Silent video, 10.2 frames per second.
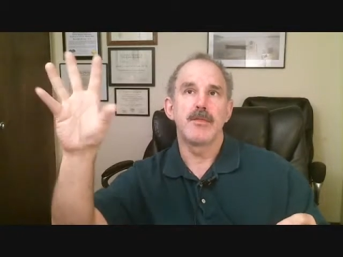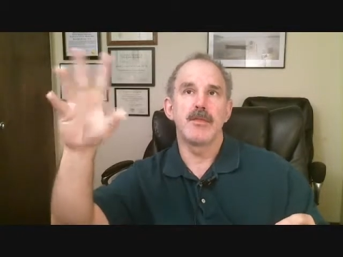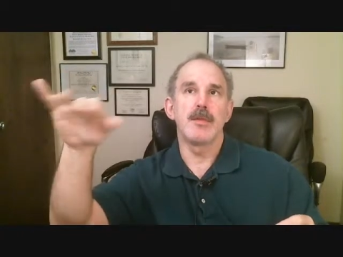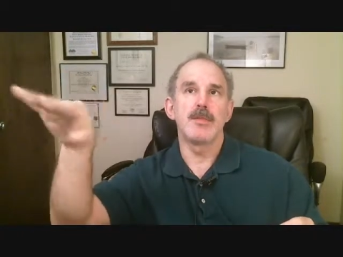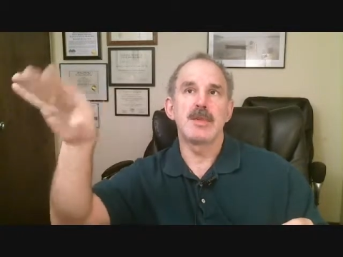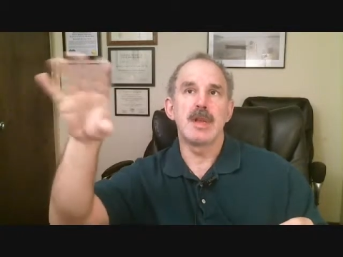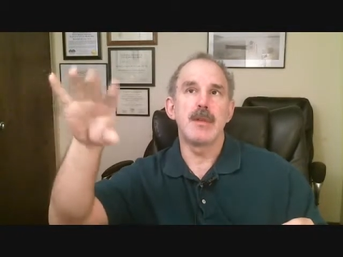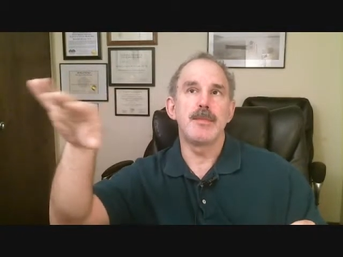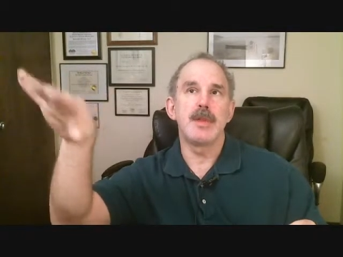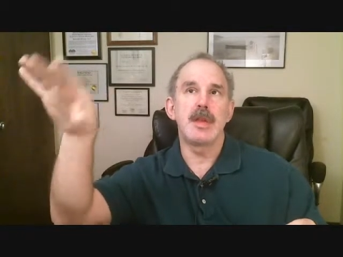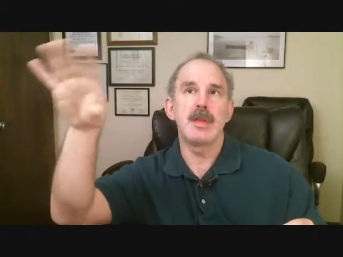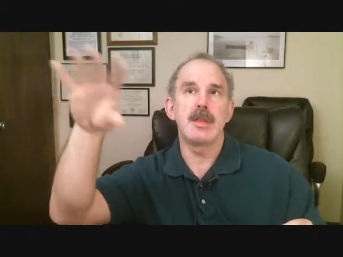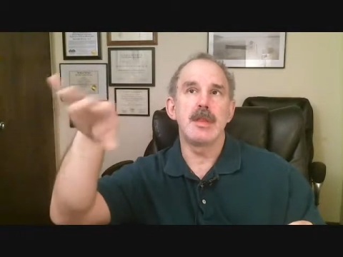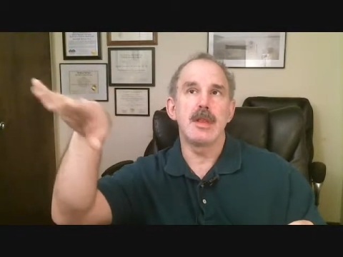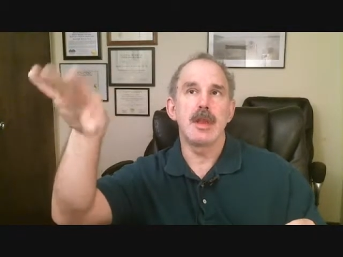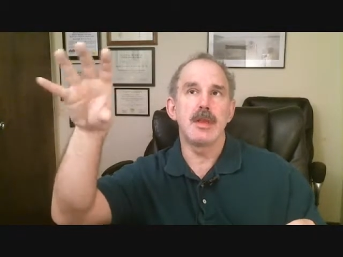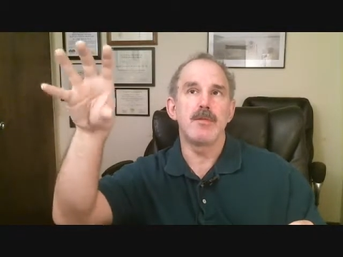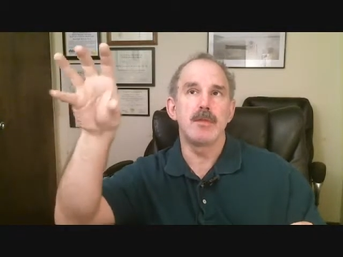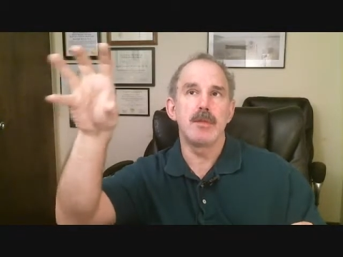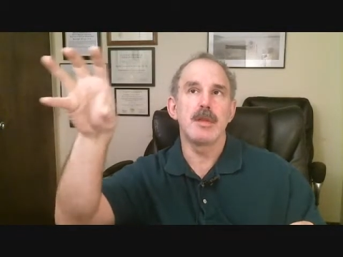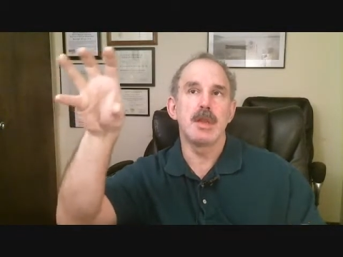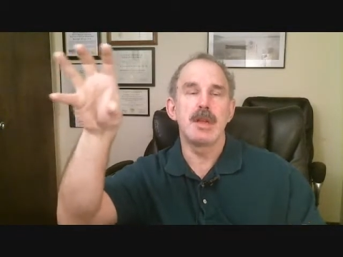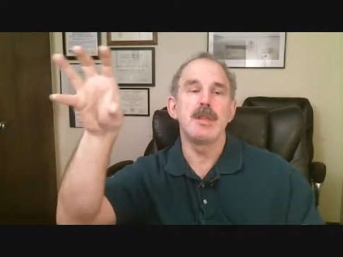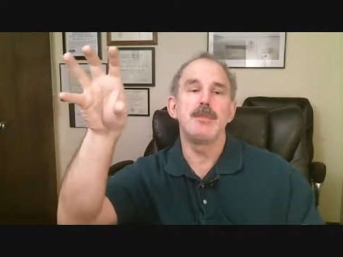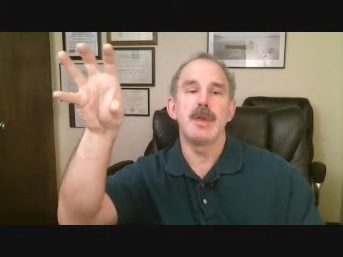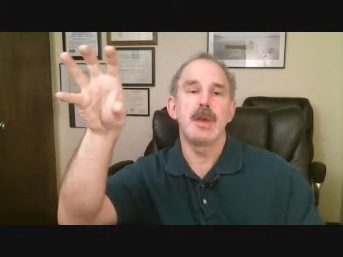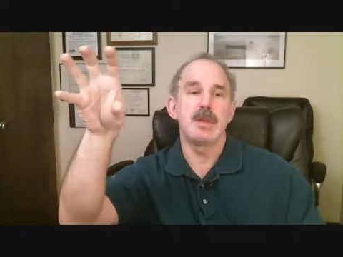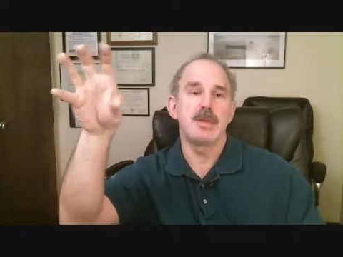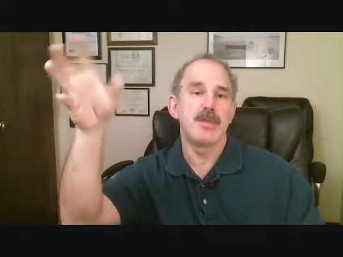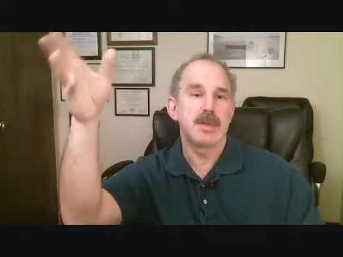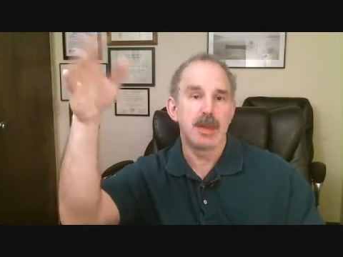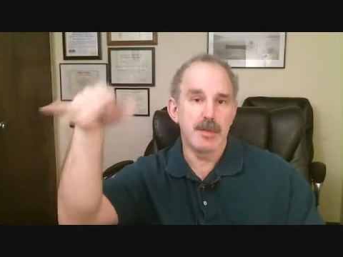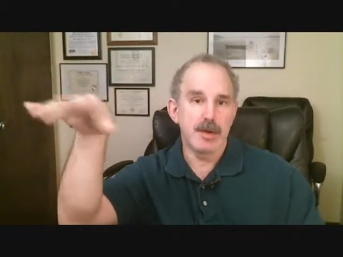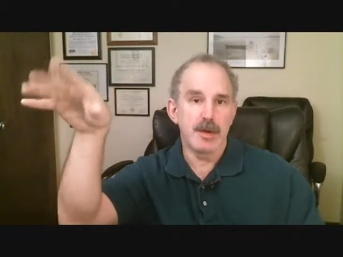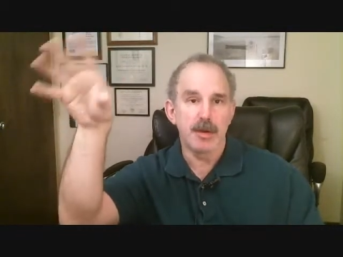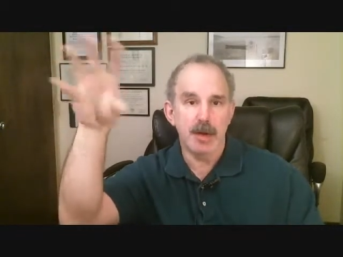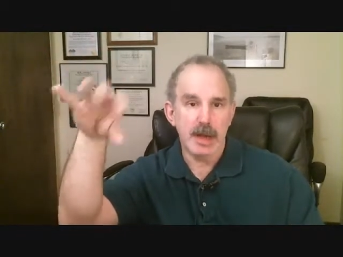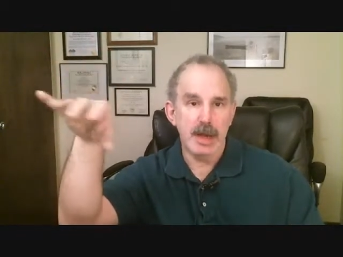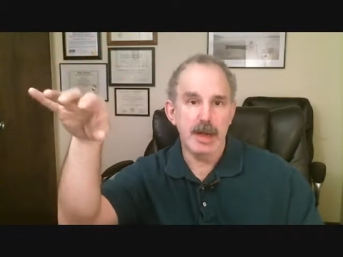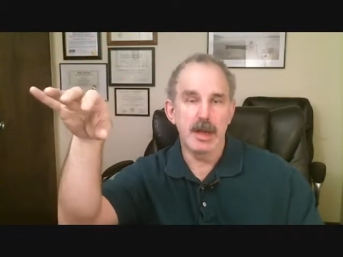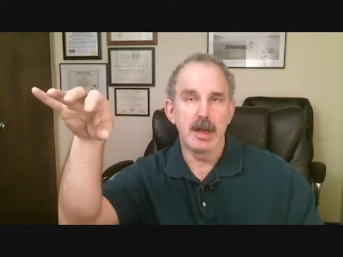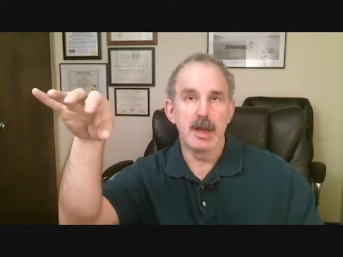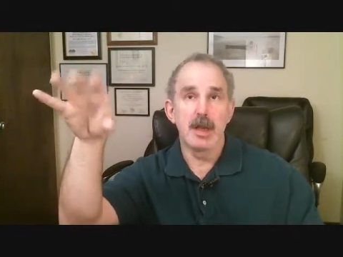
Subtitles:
from something in the past, for example, the hurricane,